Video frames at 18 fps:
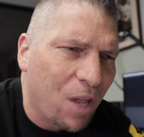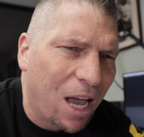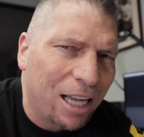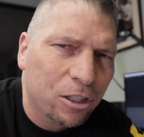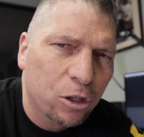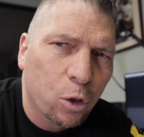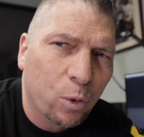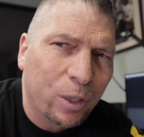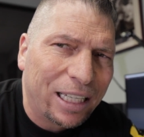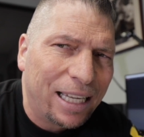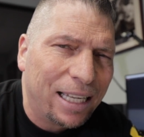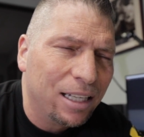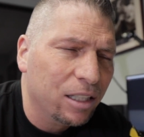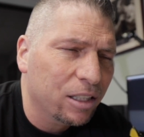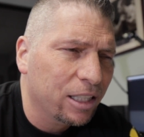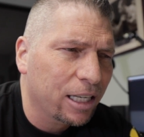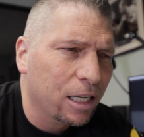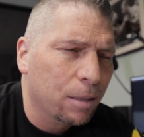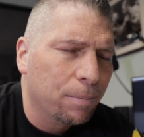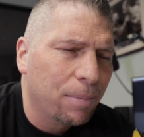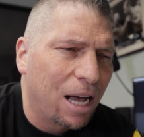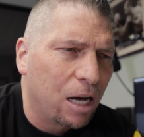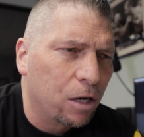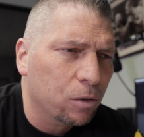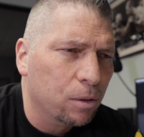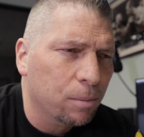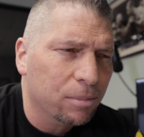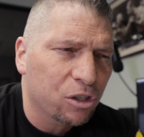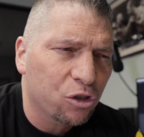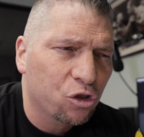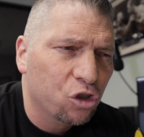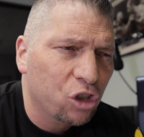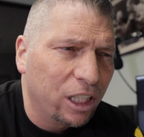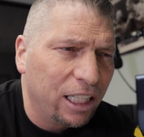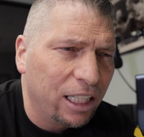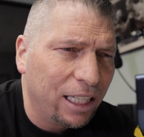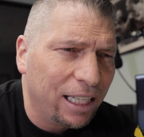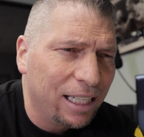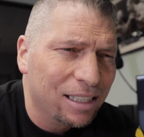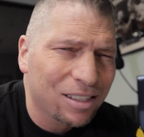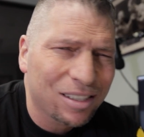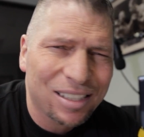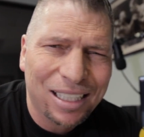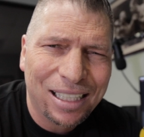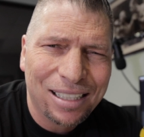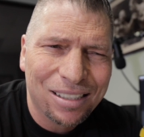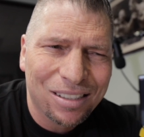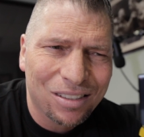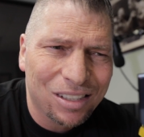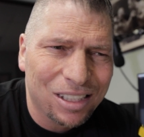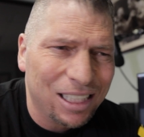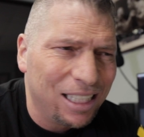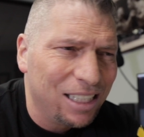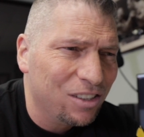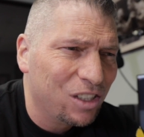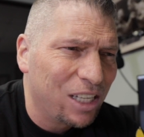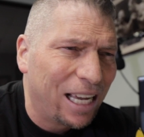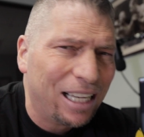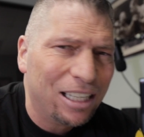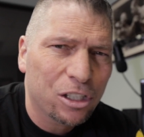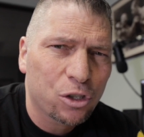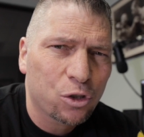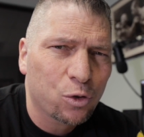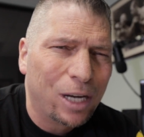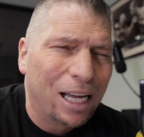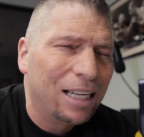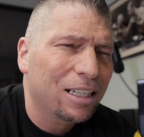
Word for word: not knowing anything about machining, C N Cs, industry.